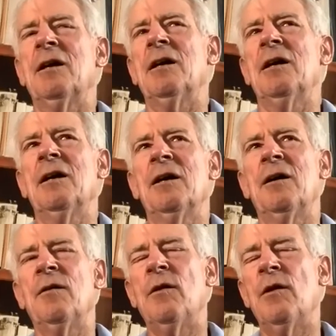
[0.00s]

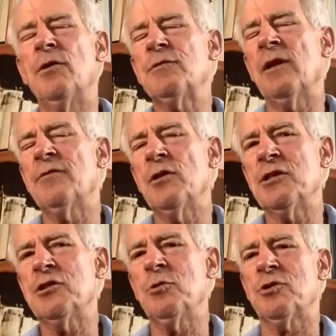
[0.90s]
First of all, if you
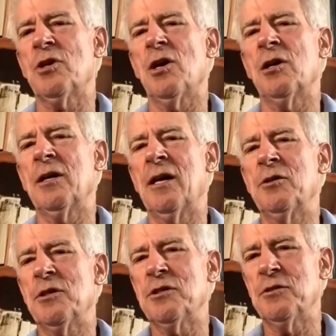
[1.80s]
listen to a song and
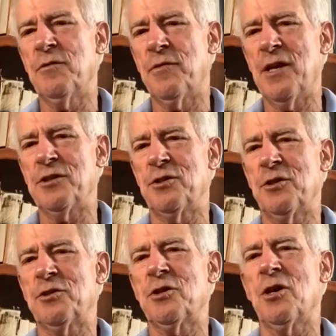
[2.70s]
you listen to phrases
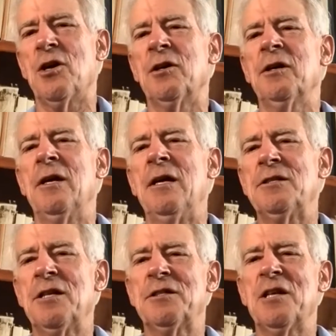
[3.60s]
in a song,
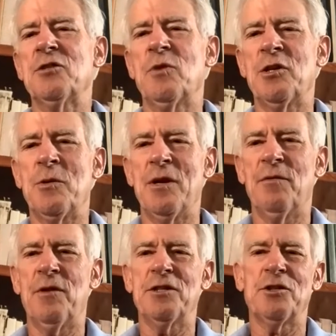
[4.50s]
just as when you hear
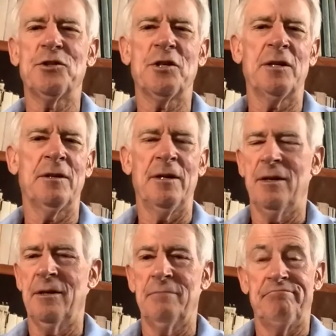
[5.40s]
phrases in
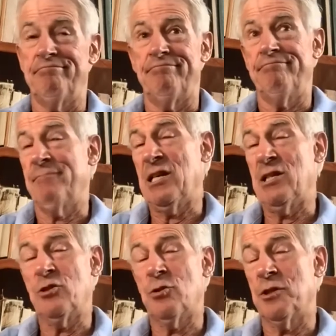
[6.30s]
many
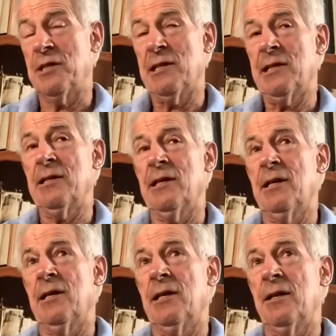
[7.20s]
stories at LingQ,
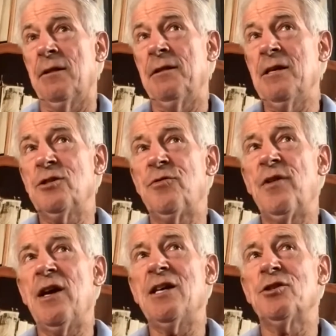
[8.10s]
these
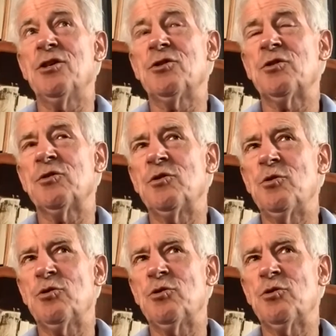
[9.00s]
phrases, you